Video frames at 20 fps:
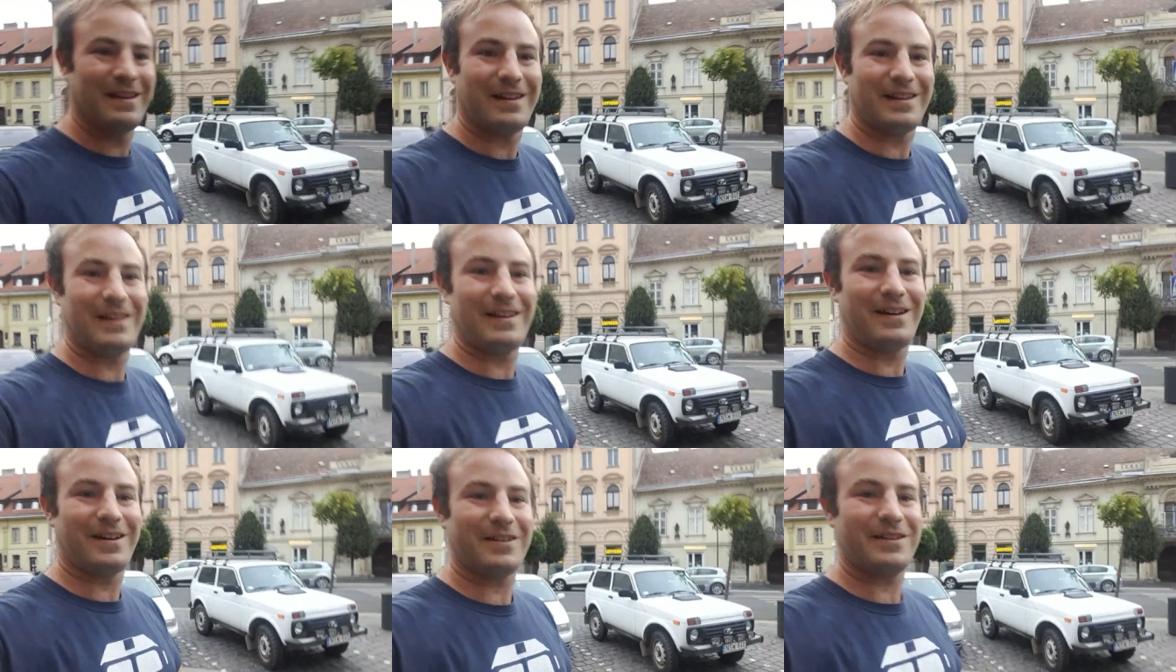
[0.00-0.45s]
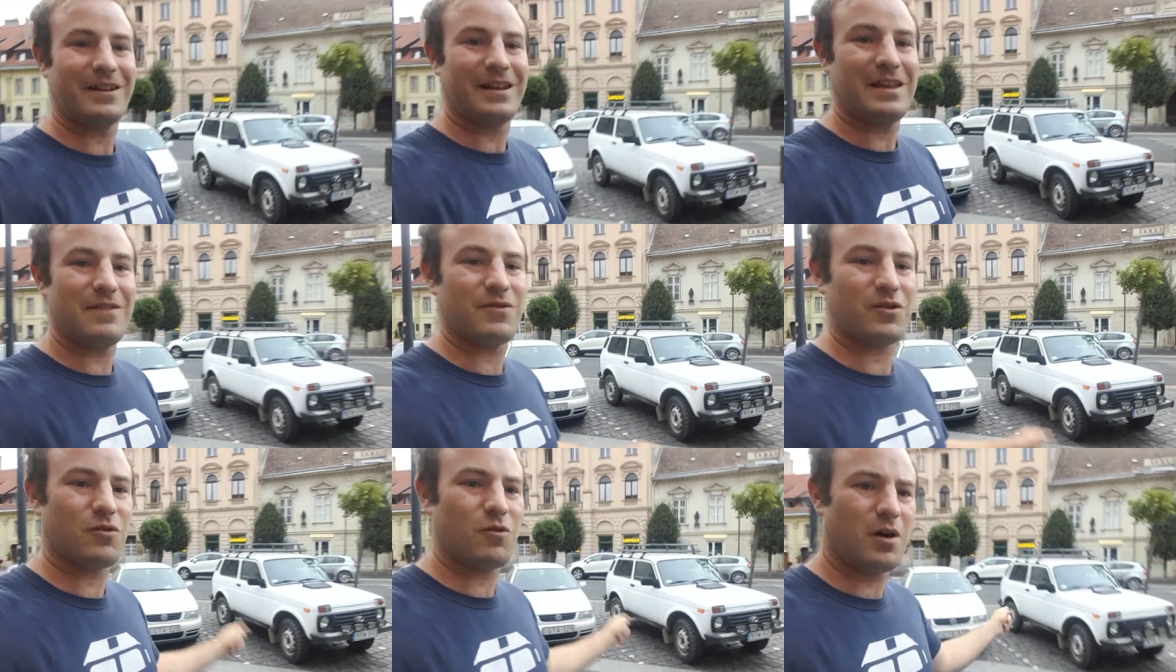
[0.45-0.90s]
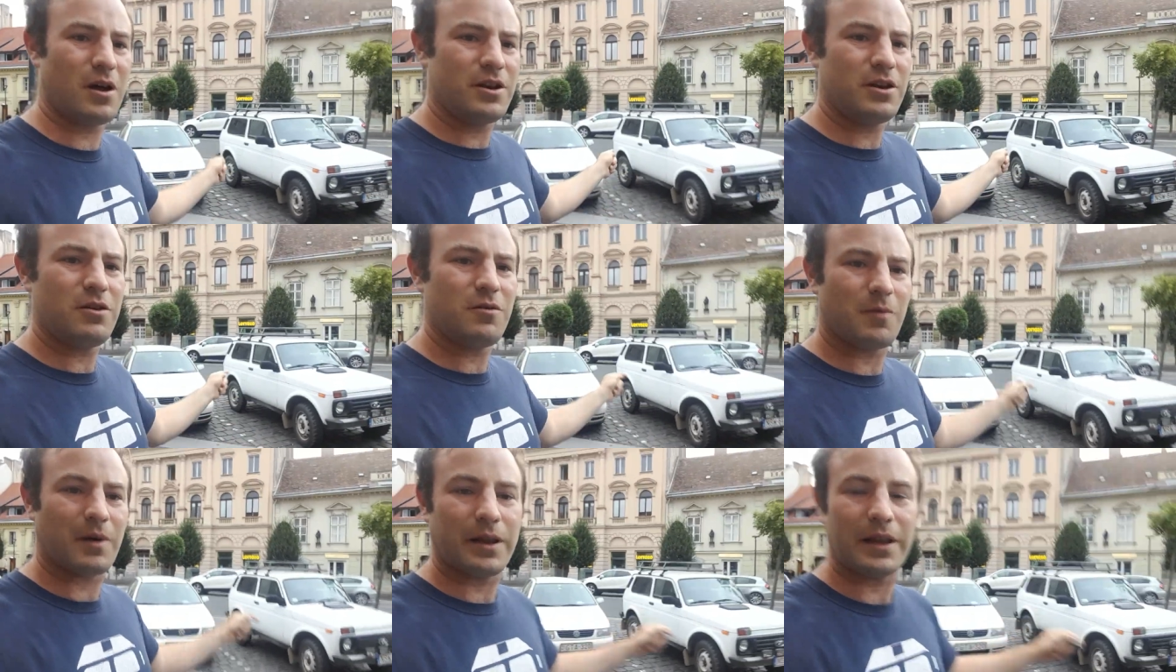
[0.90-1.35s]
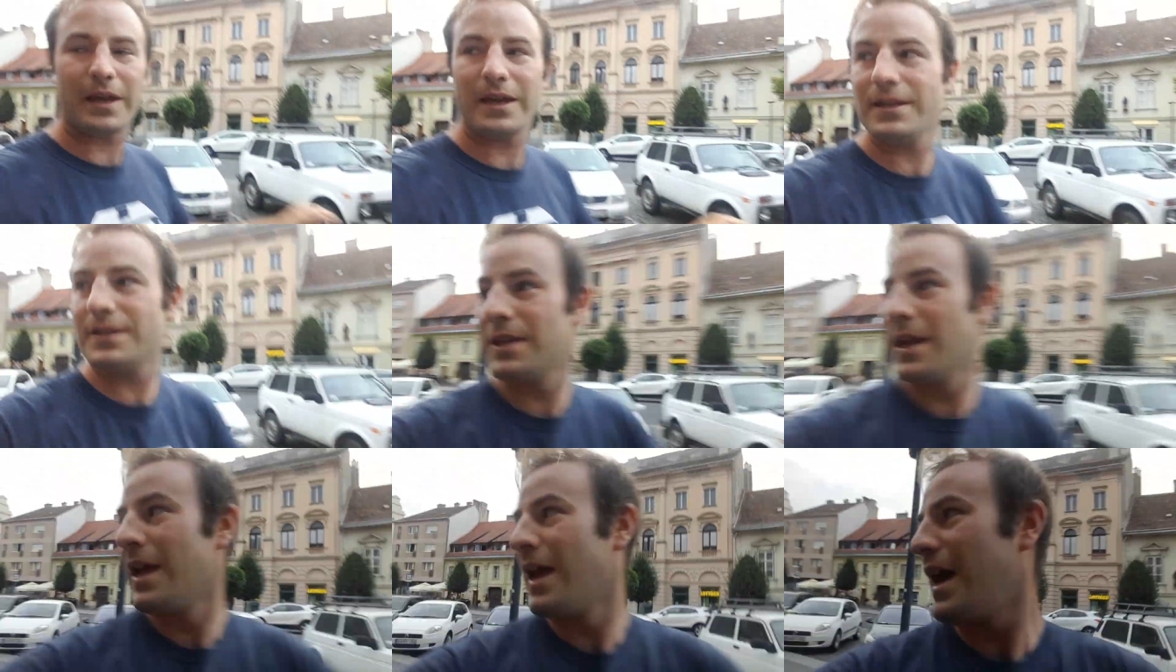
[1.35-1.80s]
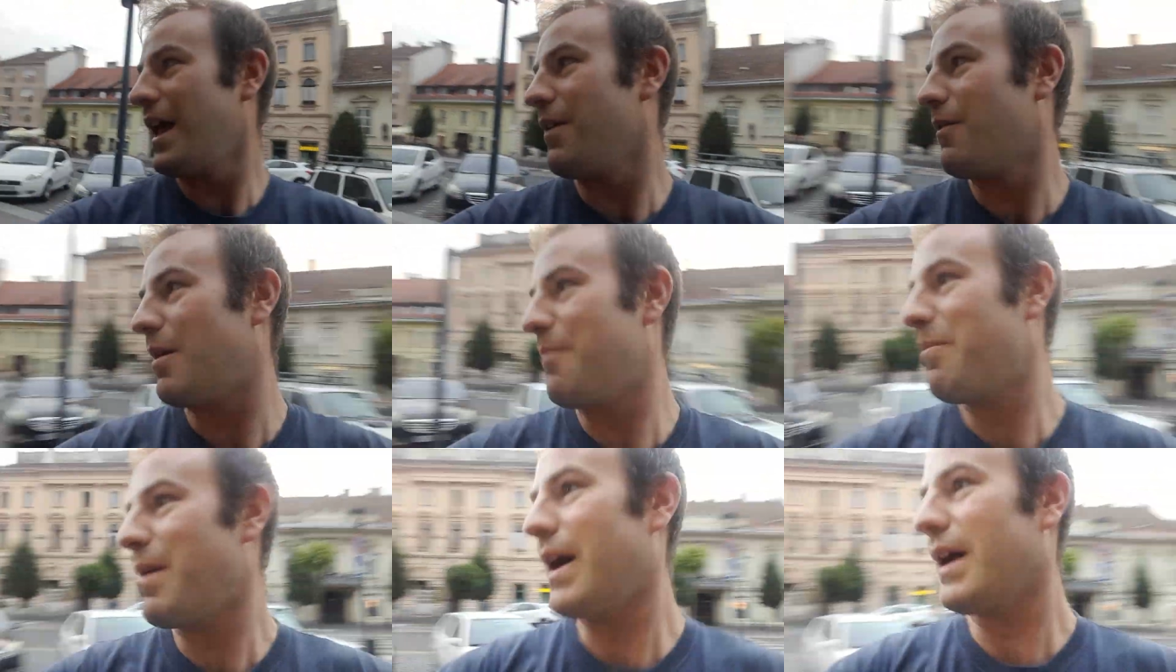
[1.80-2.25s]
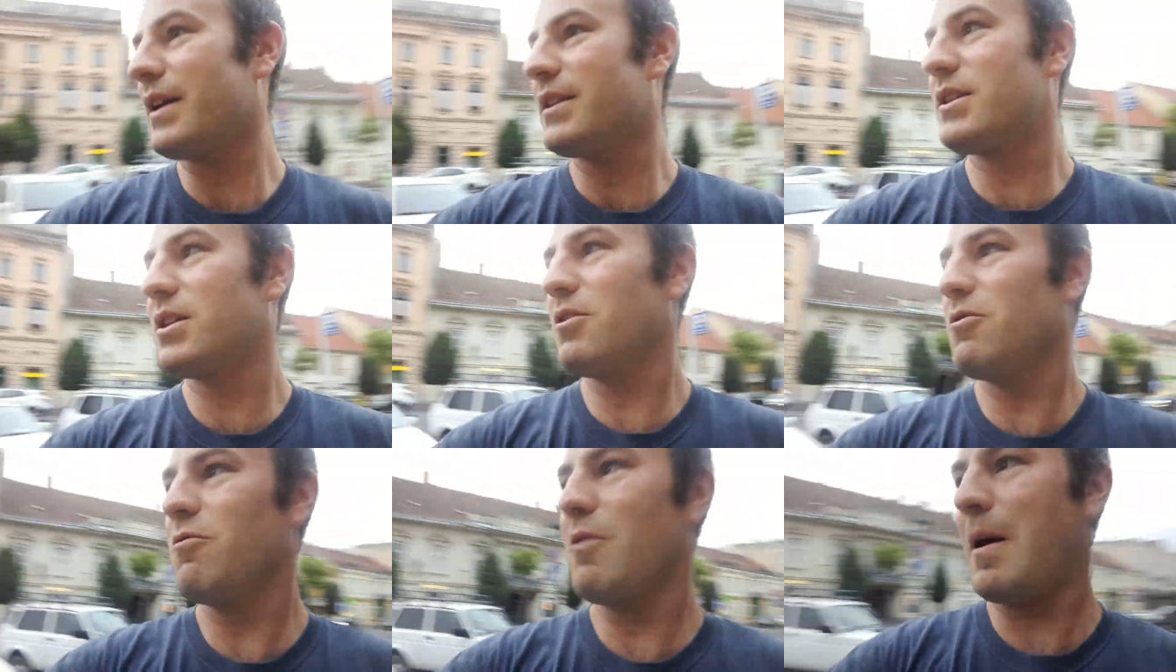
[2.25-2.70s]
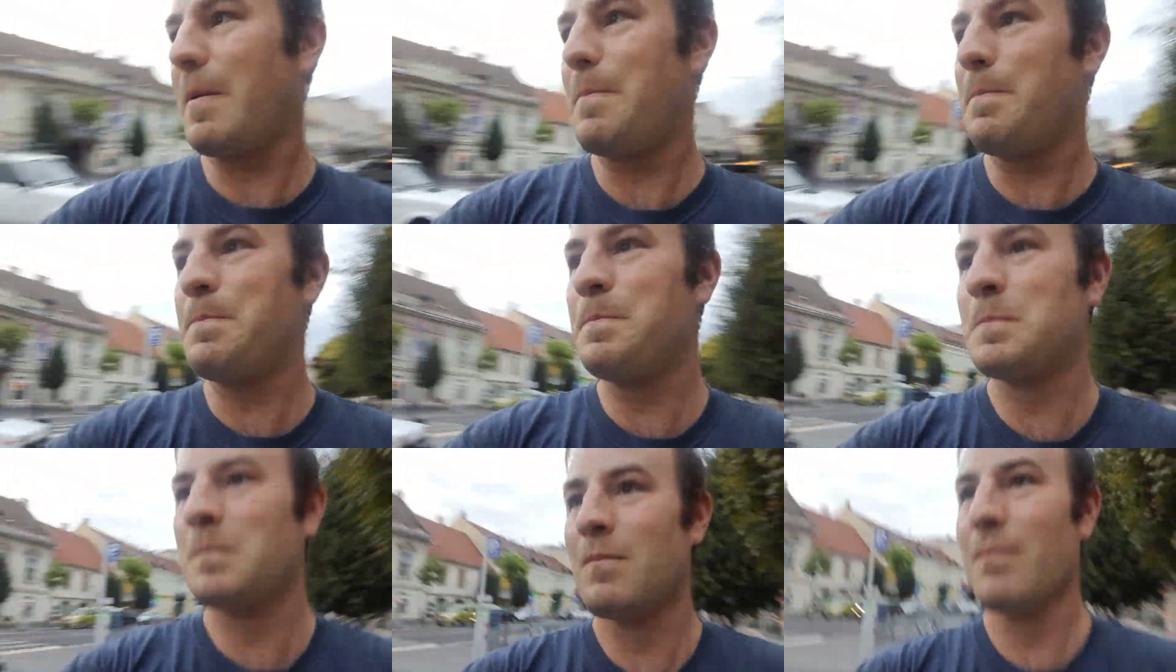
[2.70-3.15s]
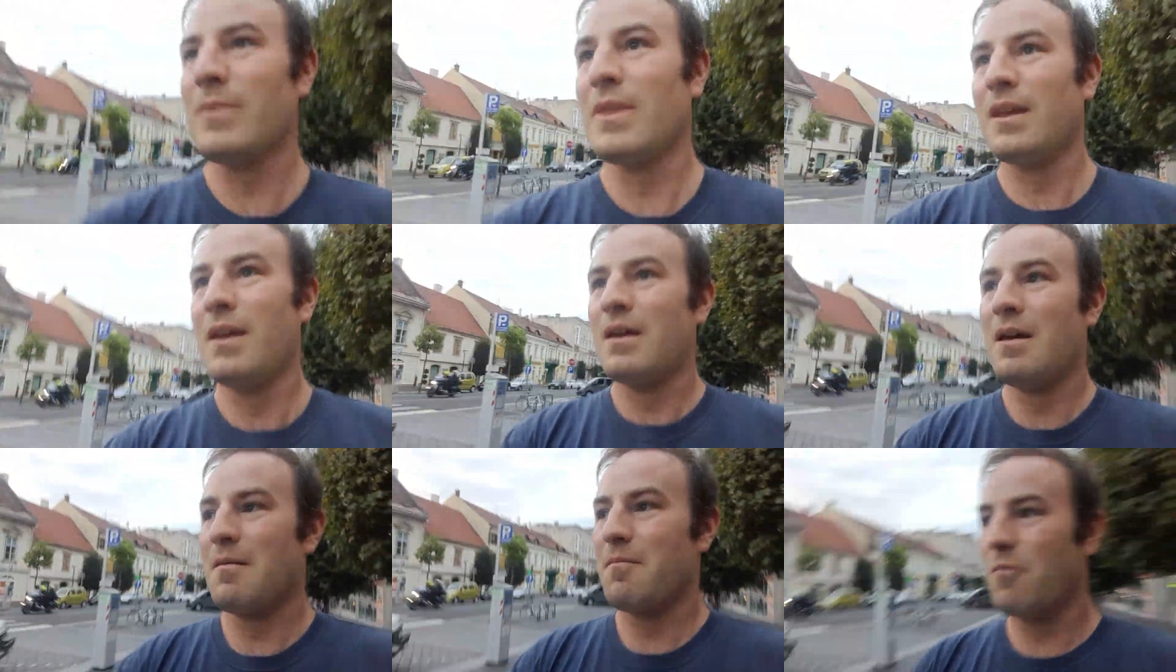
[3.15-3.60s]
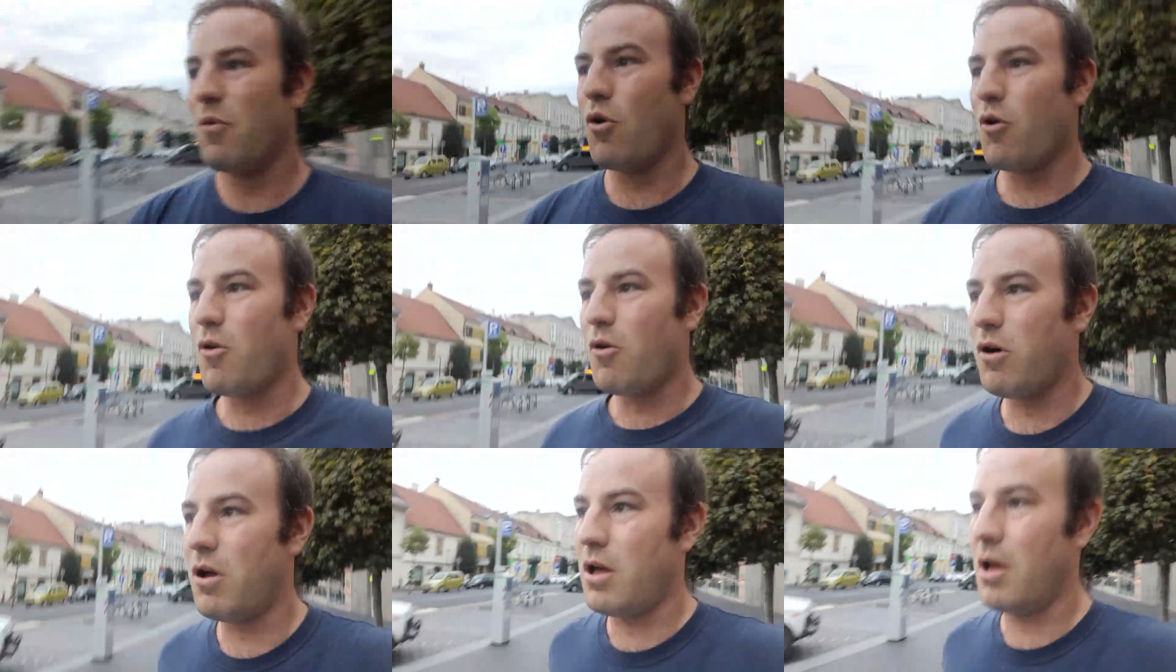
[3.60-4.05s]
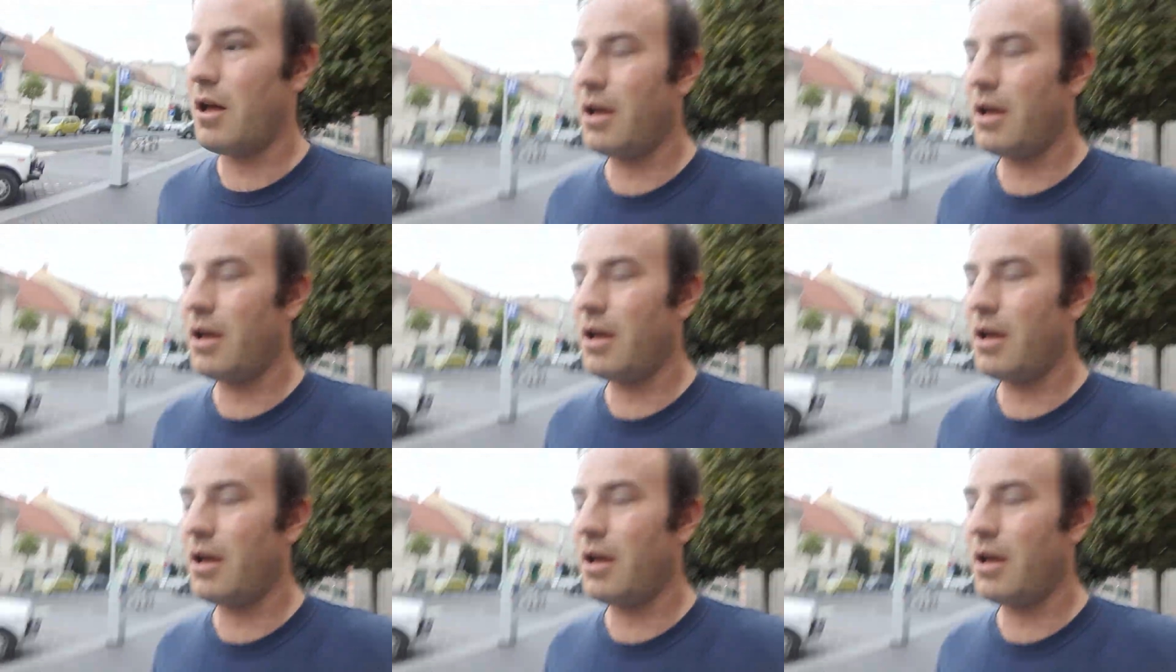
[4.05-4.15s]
Lardoniva, quite a new one that is. Anyway, back to more